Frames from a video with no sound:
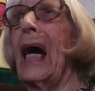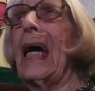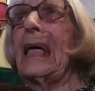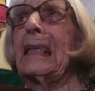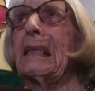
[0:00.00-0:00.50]

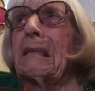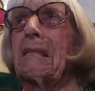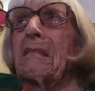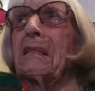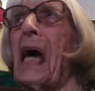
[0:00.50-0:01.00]
8,
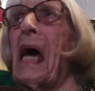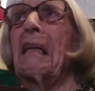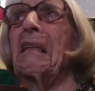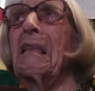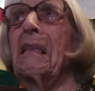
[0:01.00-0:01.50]

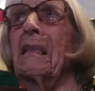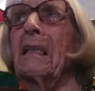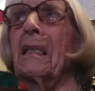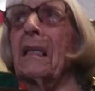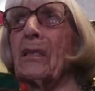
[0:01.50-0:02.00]
10,
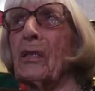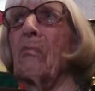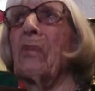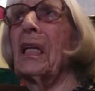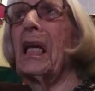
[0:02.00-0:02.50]

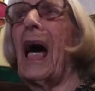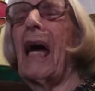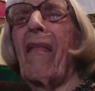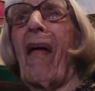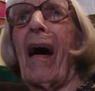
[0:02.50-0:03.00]
something
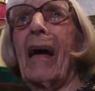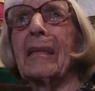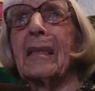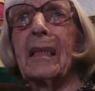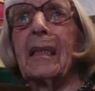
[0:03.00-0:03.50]
like that.
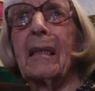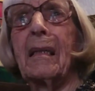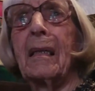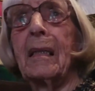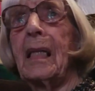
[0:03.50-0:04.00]

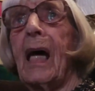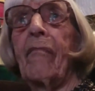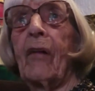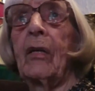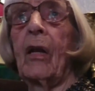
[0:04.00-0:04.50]

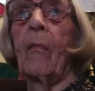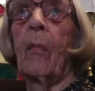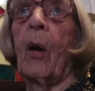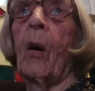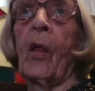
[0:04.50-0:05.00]
Never no
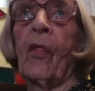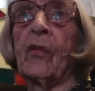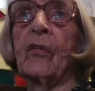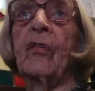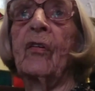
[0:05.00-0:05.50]
more
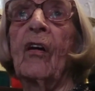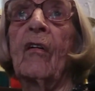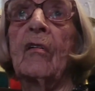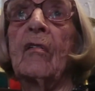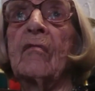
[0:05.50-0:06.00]
than
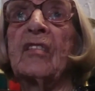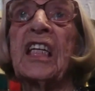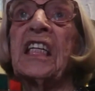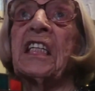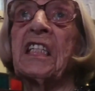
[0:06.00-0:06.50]

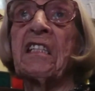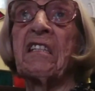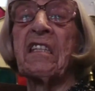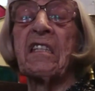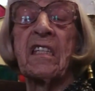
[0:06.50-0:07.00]

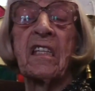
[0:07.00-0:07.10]
teens.